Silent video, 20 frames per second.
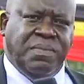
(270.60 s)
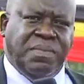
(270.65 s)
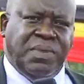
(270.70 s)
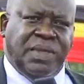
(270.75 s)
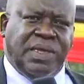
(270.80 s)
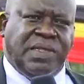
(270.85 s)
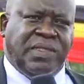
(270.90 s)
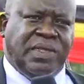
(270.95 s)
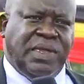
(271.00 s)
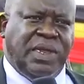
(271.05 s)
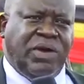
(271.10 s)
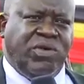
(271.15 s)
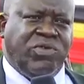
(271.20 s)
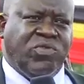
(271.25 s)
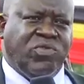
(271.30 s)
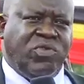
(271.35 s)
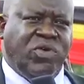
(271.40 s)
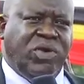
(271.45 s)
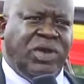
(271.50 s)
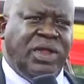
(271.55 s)
Yesterday I
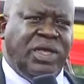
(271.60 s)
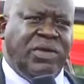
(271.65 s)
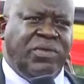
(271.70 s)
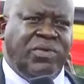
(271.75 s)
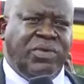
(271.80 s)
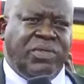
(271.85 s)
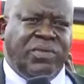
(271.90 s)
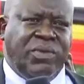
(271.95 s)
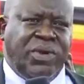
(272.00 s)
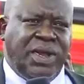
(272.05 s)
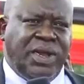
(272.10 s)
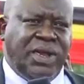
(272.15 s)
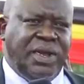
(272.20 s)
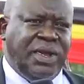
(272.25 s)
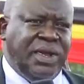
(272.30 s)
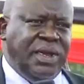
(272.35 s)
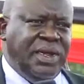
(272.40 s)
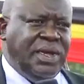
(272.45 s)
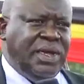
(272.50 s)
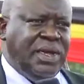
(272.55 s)
was quarreling with
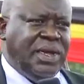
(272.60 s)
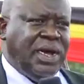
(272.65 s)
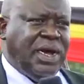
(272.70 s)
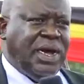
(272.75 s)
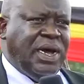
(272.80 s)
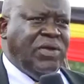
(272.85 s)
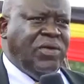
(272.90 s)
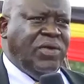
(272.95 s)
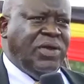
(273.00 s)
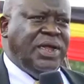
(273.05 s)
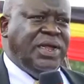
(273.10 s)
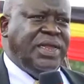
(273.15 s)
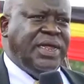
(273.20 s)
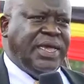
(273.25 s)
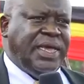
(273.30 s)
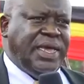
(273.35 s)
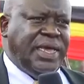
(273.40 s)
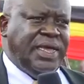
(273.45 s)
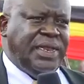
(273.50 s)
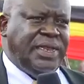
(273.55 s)
one colonel at
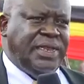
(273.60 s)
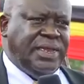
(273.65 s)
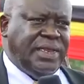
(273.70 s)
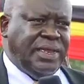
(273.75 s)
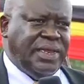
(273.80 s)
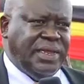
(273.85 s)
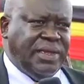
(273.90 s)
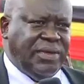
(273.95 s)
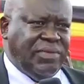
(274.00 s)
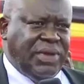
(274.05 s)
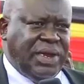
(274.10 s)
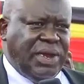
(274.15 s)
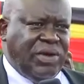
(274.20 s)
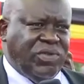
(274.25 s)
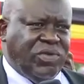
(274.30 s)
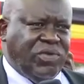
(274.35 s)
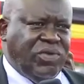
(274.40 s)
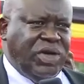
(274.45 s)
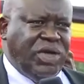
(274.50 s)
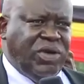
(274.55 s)
the gate when I
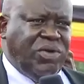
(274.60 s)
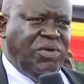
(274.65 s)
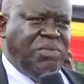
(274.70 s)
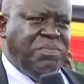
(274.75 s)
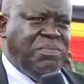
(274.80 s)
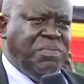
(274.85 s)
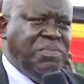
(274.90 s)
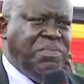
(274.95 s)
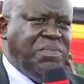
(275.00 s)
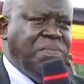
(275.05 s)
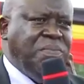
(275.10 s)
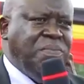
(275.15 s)
was going home.